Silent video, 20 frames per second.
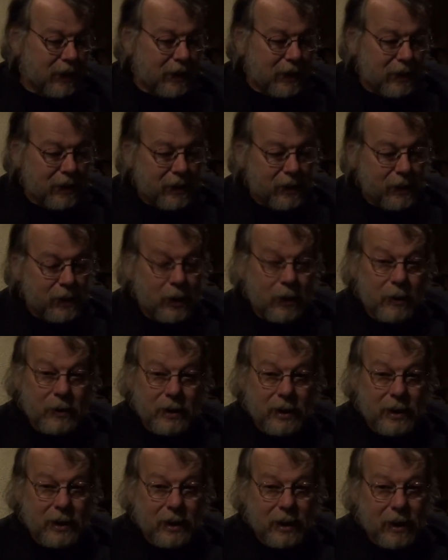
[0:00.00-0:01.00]
is
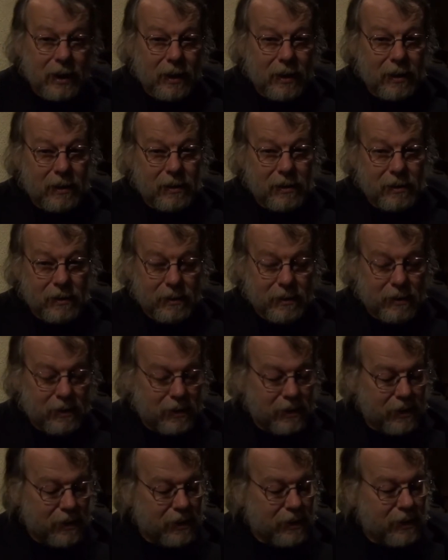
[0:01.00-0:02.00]
choosing our
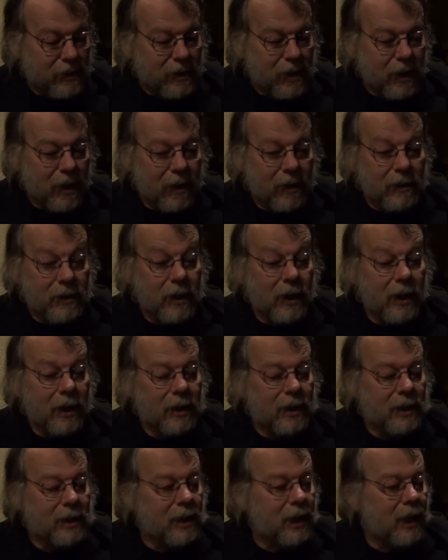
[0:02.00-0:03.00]

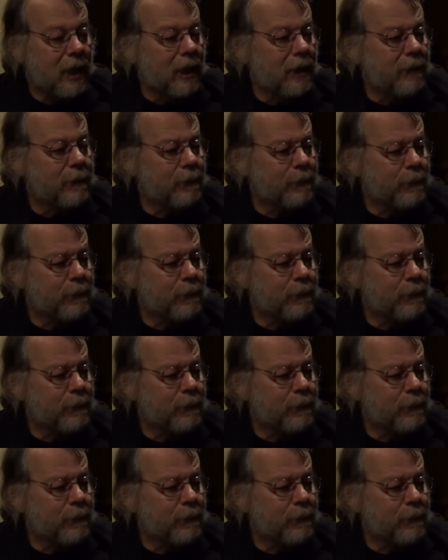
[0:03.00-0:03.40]
dark side.